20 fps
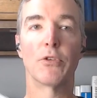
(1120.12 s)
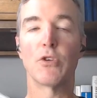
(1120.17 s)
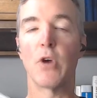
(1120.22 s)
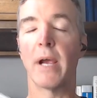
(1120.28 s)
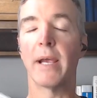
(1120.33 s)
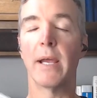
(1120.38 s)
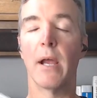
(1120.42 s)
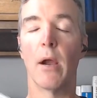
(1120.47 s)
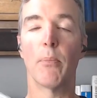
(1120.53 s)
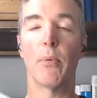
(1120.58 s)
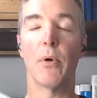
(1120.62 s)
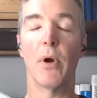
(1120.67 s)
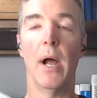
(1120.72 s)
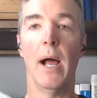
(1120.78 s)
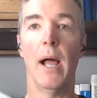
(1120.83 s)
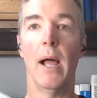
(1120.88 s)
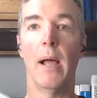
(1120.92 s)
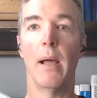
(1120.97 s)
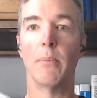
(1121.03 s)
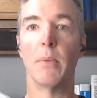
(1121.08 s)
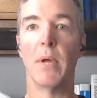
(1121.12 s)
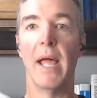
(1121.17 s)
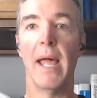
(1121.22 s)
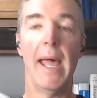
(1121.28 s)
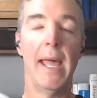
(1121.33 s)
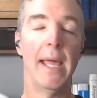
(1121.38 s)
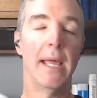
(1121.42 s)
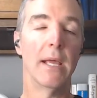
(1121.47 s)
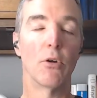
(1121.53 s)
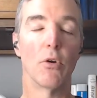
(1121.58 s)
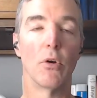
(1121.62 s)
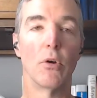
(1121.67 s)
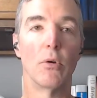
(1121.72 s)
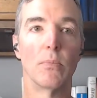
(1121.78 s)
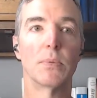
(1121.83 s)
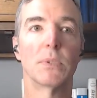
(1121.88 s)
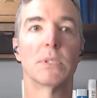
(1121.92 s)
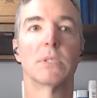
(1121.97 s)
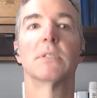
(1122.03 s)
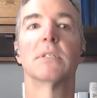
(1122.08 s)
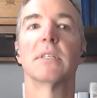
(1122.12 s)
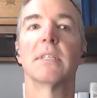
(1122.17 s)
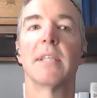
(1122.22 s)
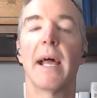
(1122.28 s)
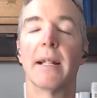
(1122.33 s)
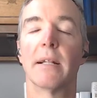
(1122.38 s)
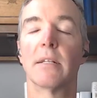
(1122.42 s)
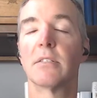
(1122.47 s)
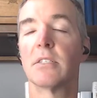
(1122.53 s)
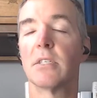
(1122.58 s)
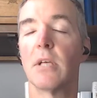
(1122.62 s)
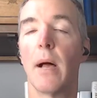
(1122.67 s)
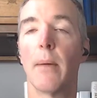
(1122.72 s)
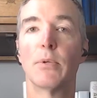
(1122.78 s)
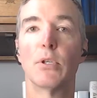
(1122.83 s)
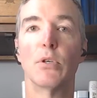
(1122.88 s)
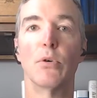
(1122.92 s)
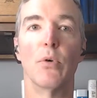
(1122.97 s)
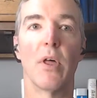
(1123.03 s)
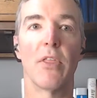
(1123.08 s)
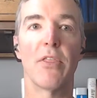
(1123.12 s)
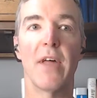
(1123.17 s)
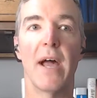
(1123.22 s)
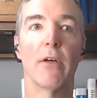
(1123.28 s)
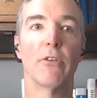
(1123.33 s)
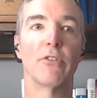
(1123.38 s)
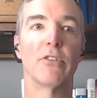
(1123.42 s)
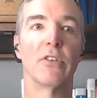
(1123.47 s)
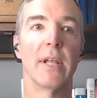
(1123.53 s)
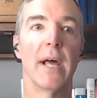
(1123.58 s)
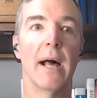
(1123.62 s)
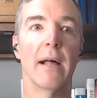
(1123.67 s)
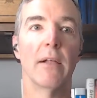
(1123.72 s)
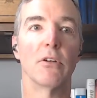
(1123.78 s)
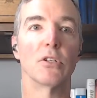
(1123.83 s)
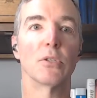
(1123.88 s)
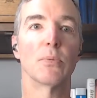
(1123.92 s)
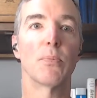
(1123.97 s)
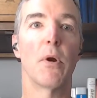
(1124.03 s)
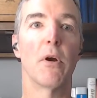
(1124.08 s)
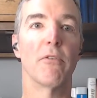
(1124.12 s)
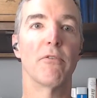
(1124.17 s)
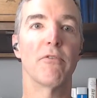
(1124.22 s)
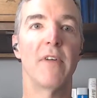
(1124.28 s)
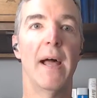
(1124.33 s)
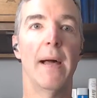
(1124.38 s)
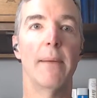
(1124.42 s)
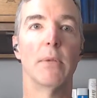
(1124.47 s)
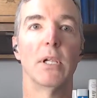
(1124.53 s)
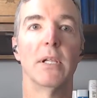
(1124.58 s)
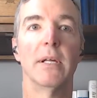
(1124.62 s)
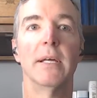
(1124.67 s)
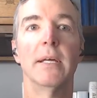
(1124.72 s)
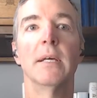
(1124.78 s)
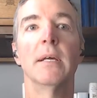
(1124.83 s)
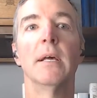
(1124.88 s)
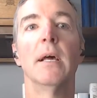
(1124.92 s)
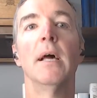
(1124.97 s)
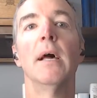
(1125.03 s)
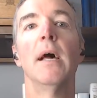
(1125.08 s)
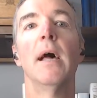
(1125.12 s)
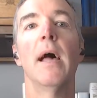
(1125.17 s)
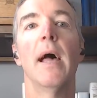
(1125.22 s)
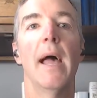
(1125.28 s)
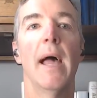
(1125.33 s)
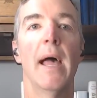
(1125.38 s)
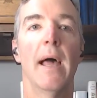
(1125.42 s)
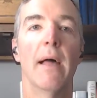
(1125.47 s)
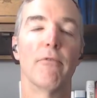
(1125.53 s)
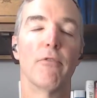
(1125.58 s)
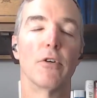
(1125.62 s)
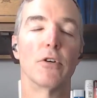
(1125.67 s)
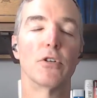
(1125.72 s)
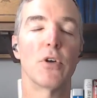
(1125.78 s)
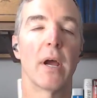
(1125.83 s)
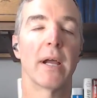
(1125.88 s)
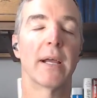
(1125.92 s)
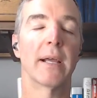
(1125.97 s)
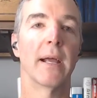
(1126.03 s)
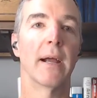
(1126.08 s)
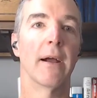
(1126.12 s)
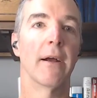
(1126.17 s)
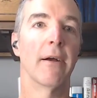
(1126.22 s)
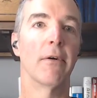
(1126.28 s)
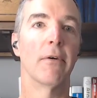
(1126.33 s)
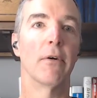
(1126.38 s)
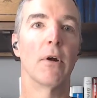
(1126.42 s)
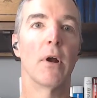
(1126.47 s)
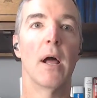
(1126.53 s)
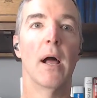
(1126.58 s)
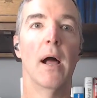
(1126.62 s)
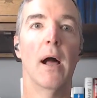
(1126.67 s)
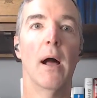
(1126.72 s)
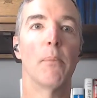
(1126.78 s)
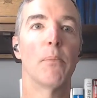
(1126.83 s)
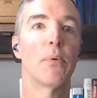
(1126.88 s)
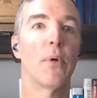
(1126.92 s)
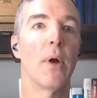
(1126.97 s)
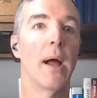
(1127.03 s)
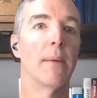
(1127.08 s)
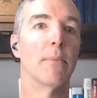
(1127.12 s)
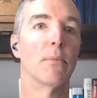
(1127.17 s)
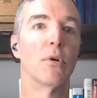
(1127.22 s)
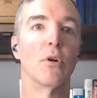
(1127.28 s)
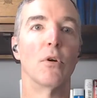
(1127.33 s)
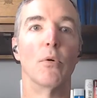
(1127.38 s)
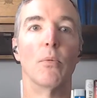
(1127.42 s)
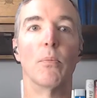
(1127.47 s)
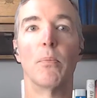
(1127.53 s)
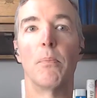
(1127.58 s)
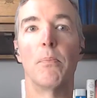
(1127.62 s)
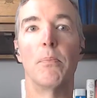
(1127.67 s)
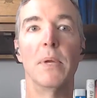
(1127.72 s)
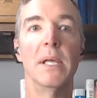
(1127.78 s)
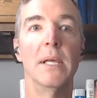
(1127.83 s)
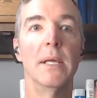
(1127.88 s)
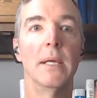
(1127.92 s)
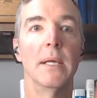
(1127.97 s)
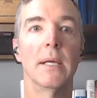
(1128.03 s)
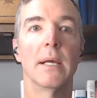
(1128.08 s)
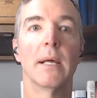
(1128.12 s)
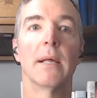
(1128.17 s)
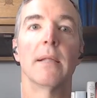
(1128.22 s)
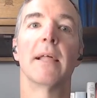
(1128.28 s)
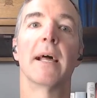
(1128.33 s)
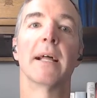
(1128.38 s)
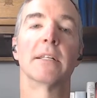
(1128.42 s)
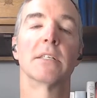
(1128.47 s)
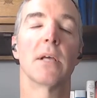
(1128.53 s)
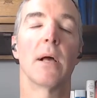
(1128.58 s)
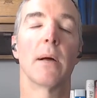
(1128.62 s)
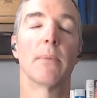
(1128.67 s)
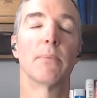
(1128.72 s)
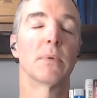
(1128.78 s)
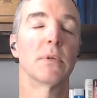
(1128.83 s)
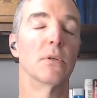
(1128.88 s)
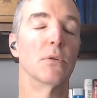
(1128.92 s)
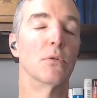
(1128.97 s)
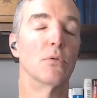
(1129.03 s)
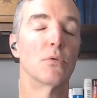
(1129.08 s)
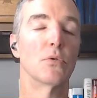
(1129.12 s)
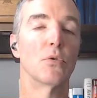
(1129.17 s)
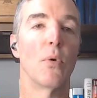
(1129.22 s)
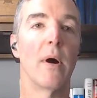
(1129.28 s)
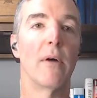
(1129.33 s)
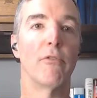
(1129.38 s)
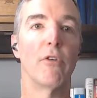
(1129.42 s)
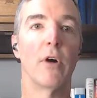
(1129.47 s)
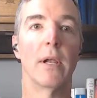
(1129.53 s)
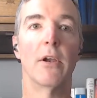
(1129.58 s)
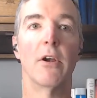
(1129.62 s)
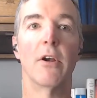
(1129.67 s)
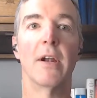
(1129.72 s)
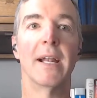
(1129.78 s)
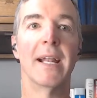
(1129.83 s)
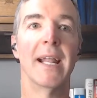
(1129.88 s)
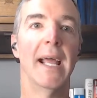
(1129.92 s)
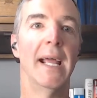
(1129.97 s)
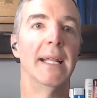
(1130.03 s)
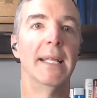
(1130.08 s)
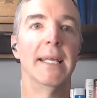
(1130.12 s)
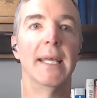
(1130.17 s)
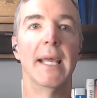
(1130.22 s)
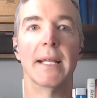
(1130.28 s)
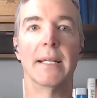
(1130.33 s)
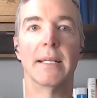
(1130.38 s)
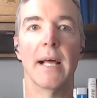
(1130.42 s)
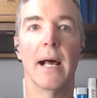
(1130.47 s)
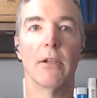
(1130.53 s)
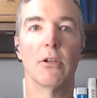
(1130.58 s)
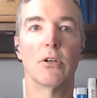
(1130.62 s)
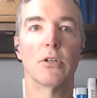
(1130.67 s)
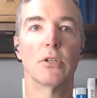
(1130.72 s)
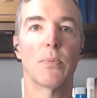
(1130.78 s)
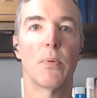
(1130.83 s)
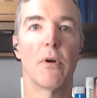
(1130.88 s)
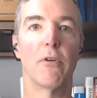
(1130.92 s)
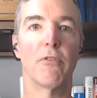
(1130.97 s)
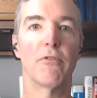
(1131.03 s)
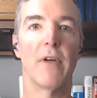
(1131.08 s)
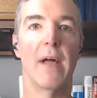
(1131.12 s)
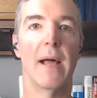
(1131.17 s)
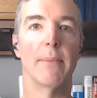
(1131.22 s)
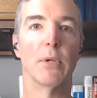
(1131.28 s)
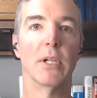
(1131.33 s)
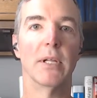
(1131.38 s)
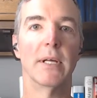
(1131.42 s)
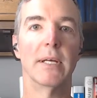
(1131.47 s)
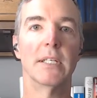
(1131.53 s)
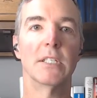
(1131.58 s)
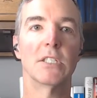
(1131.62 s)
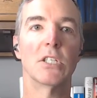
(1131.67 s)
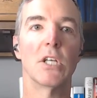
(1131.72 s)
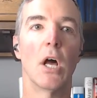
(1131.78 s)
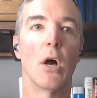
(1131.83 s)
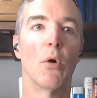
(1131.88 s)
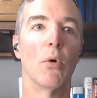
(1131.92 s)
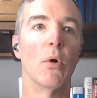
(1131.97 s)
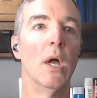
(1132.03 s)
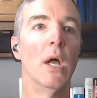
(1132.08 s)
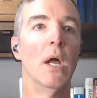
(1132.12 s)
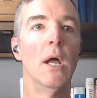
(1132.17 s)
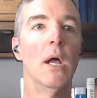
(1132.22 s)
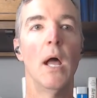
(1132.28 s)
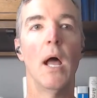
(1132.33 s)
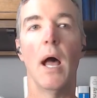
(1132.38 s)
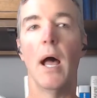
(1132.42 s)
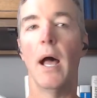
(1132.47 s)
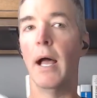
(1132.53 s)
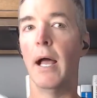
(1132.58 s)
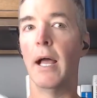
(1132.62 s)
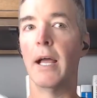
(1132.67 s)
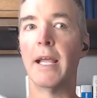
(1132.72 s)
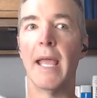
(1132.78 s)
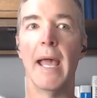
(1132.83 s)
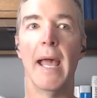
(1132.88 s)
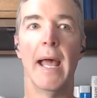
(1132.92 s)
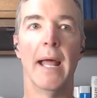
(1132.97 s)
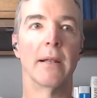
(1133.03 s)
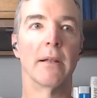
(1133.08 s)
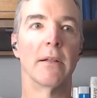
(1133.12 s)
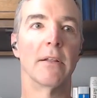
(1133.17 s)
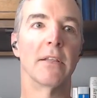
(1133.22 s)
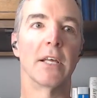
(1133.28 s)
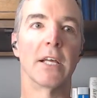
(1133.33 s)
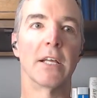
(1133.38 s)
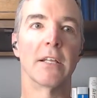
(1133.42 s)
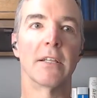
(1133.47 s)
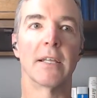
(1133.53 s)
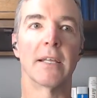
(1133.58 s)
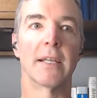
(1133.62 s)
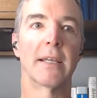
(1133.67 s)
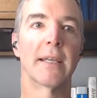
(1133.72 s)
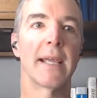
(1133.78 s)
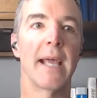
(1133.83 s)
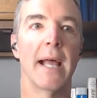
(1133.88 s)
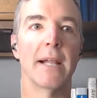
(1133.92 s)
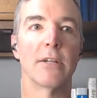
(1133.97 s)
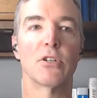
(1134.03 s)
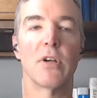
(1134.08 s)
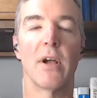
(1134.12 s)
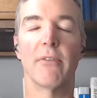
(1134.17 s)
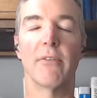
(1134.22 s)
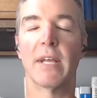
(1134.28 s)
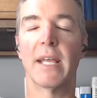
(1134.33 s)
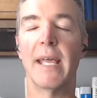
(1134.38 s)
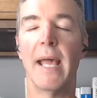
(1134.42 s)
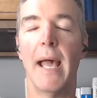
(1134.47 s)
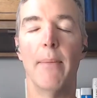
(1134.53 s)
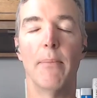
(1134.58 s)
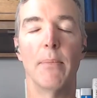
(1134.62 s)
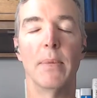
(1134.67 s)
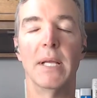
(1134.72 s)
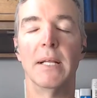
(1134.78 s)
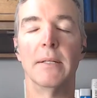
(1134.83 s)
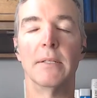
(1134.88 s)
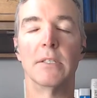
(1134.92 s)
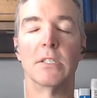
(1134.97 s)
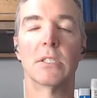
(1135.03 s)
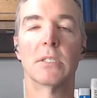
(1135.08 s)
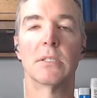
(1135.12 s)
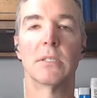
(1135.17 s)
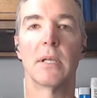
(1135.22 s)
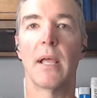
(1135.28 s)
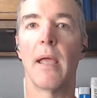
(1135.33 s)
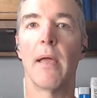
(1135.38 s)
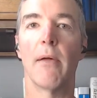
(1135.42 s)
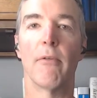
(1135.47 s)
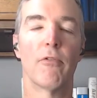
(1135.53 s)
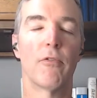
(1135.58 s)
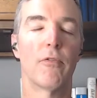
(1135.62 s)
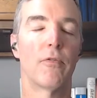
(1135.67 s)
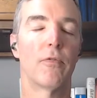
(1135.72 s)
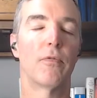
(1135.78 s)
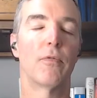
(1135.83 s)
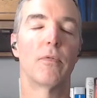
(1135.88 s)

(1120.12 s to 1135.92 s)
TRICARE Prime A groups, that's up to $1,000 per family, and for TRICARE Prime Group B, that's up to $1,288 per family. So again, the catastrophic cap means if